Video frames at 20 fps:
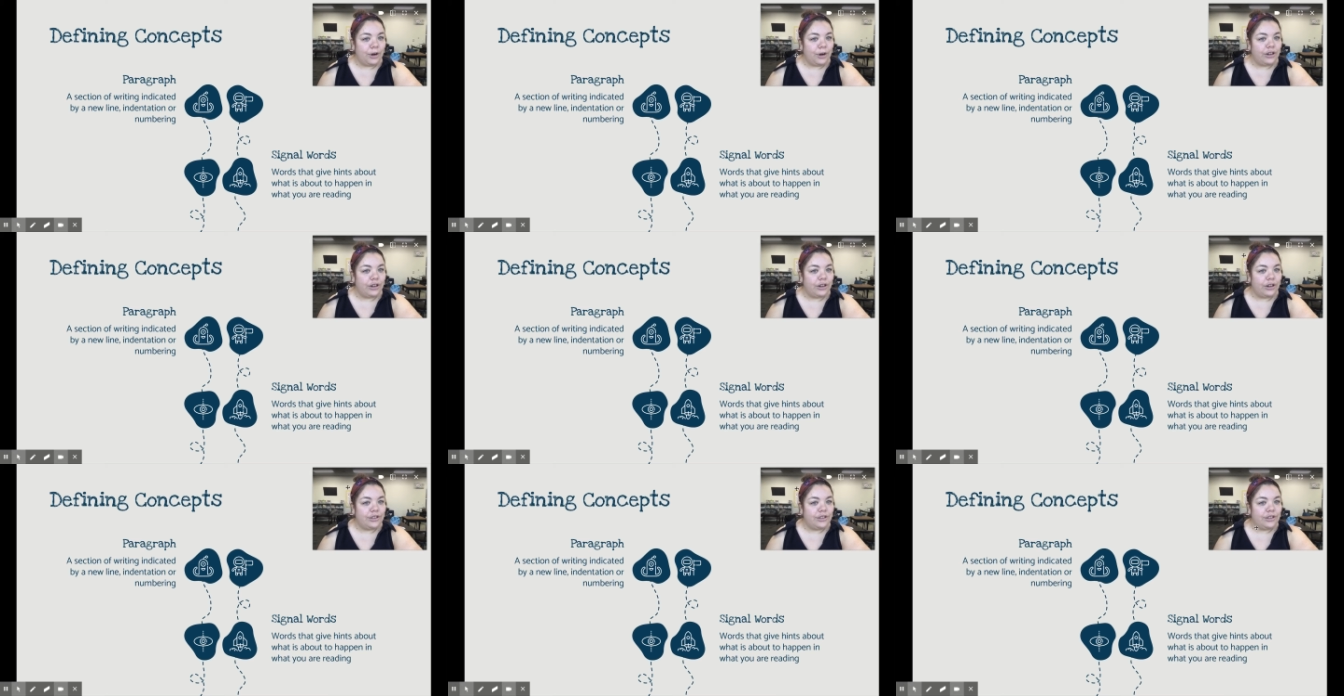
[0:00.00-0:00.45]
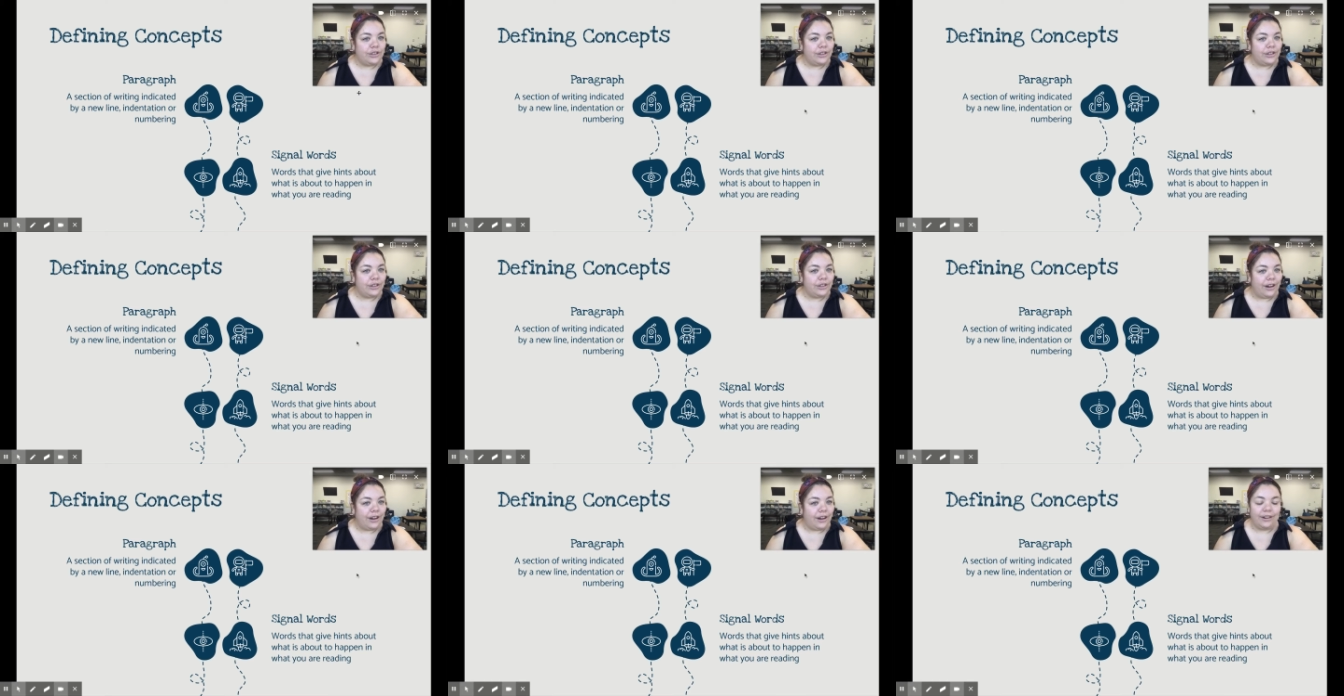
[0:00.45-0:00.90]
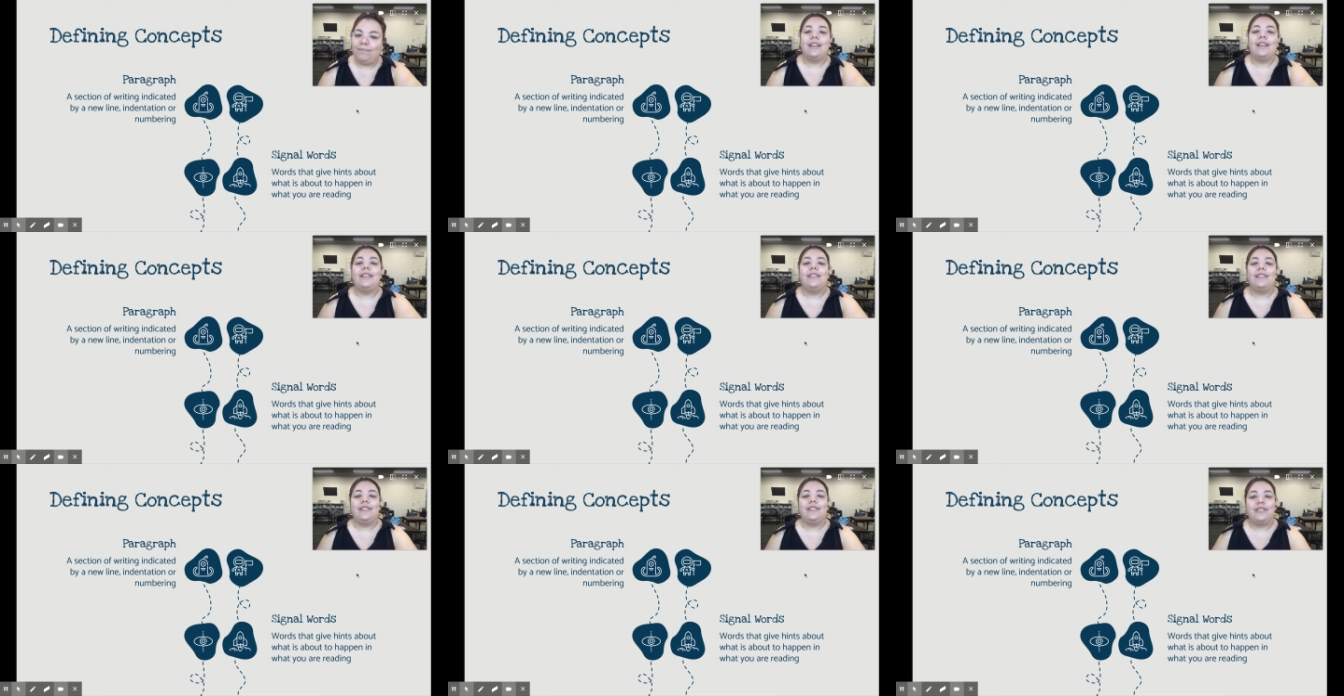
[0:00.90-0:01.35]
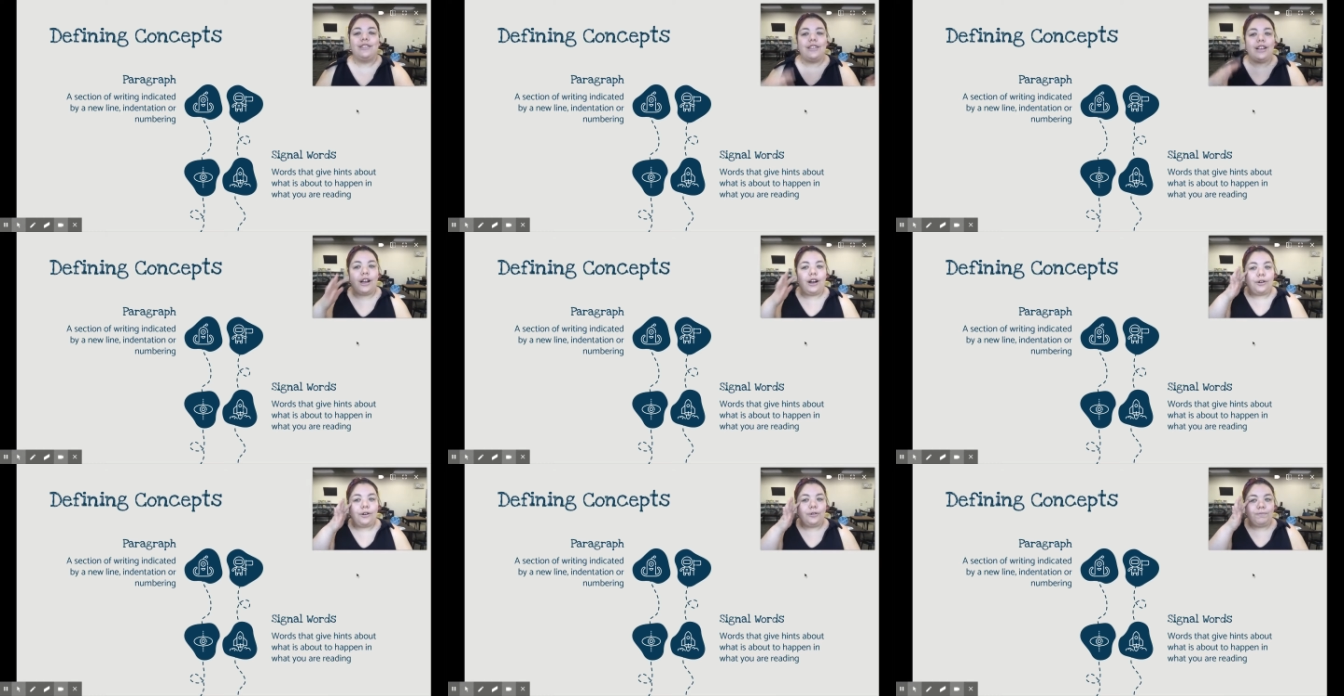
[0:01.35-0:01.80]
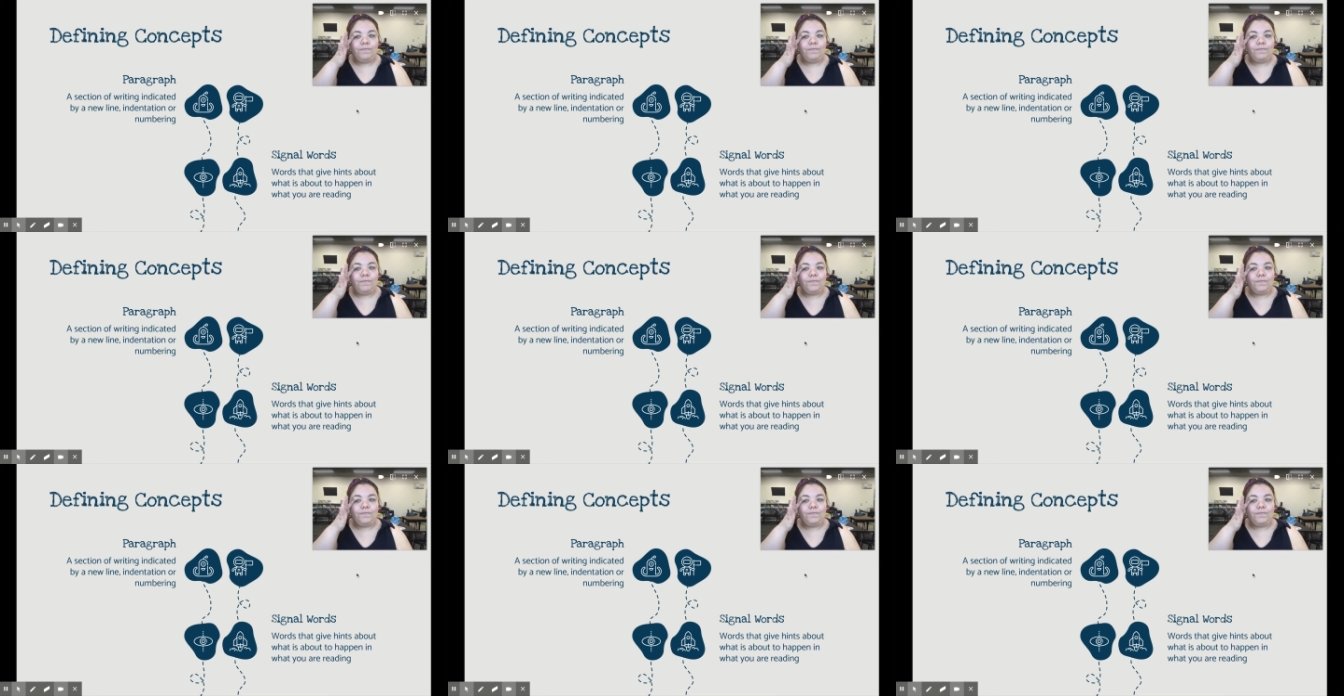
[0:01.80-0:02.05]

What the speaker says: are. So